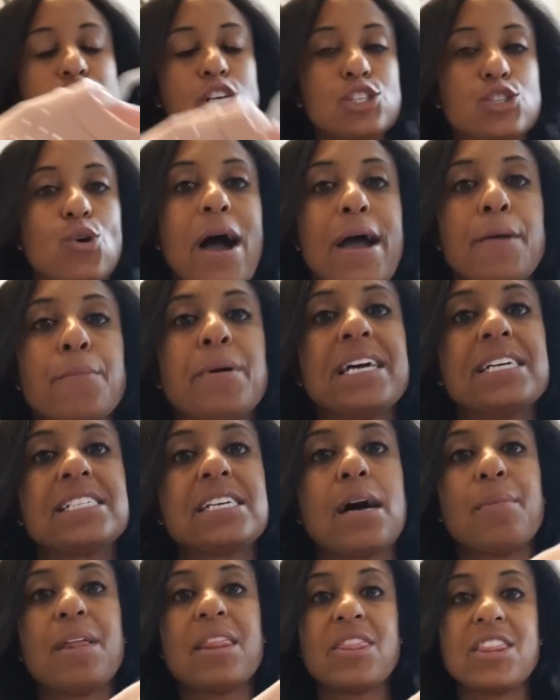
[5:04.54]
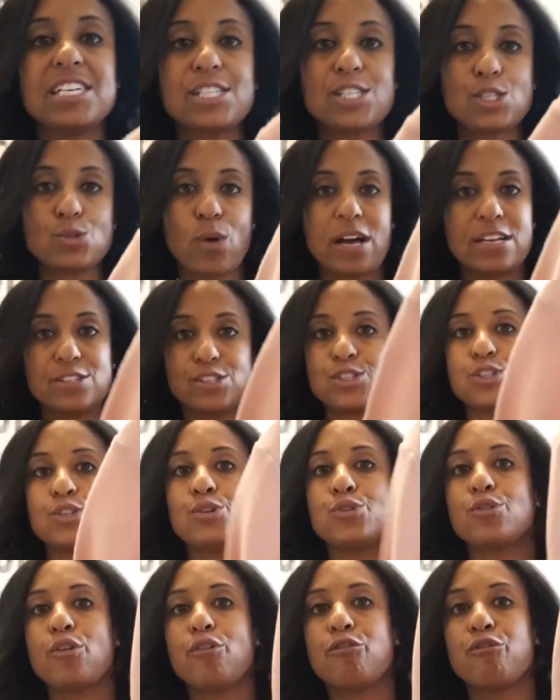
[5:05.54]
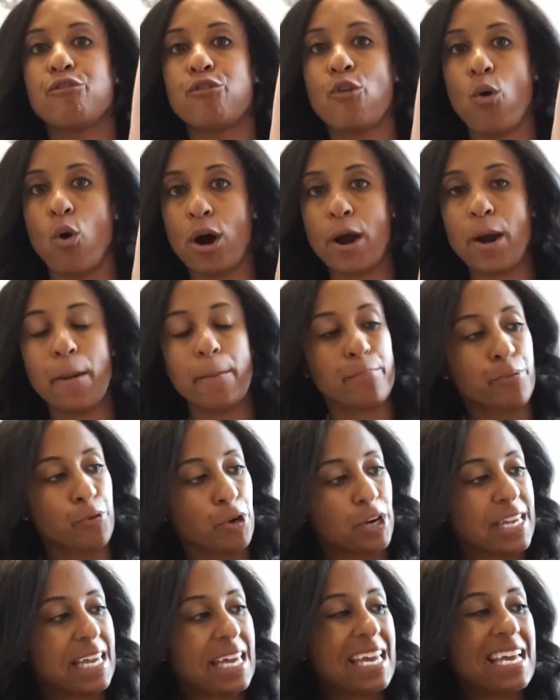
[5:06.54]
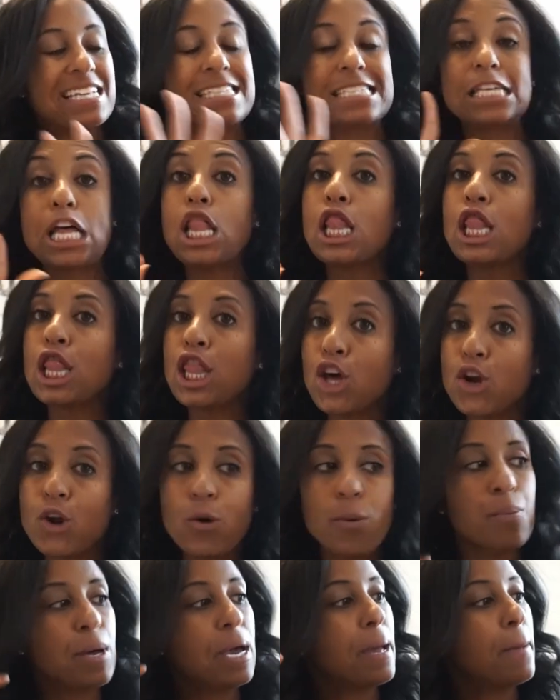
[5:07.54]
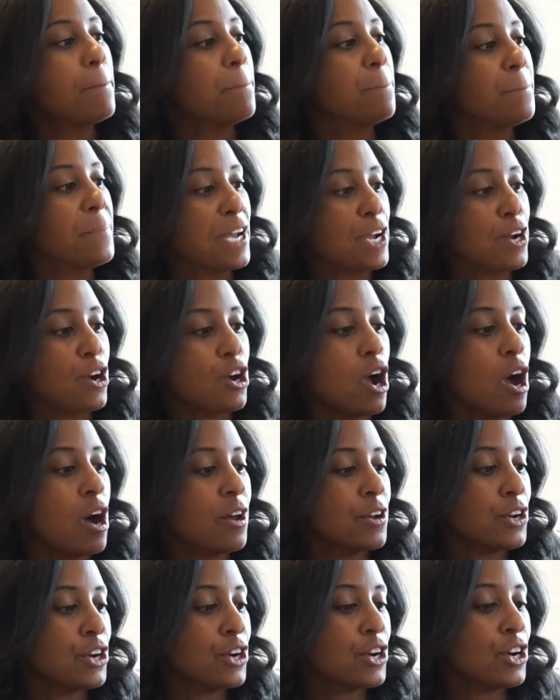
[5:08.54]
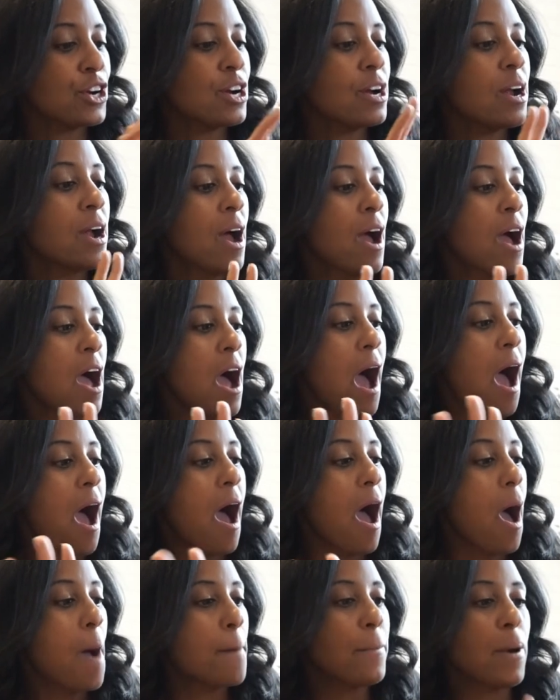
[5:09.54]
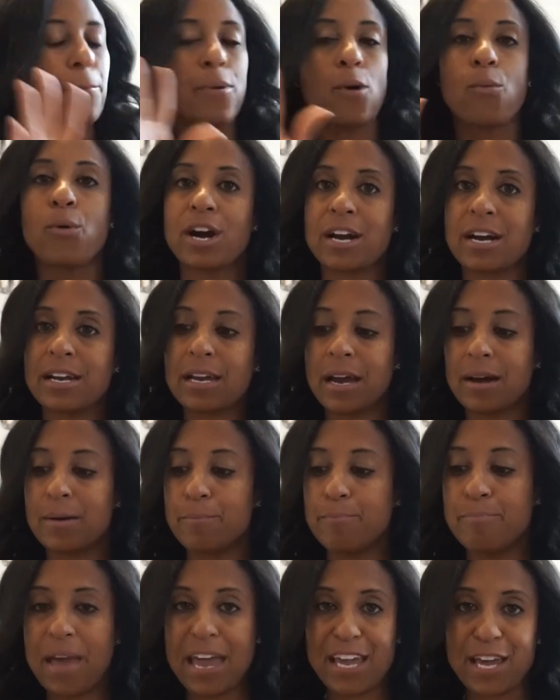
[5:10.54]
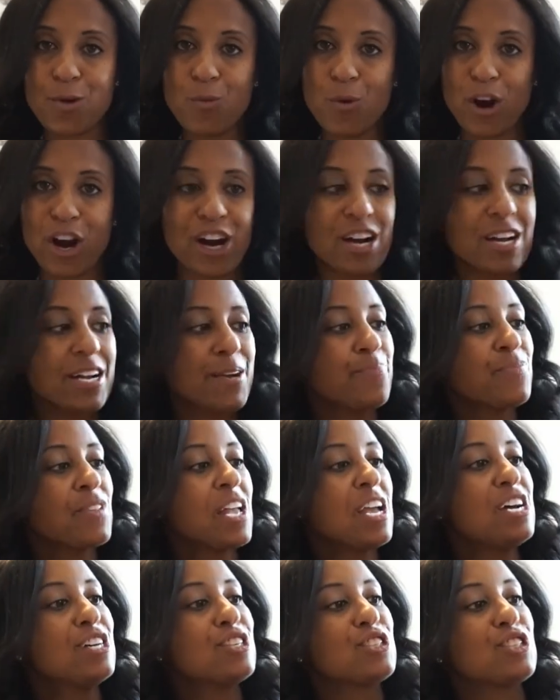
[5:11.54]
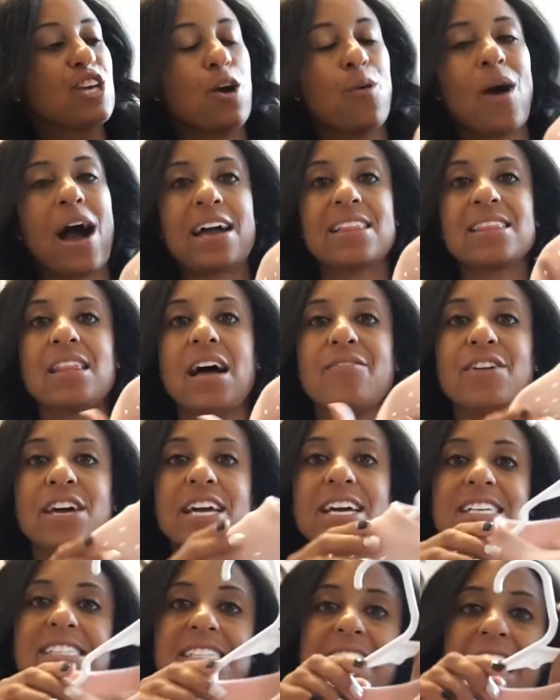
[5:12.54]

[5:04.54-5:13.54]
so I picked up this sweatsuit for Brookie. It's a little bit bigger on her, but we're gonna make it work. So I love it because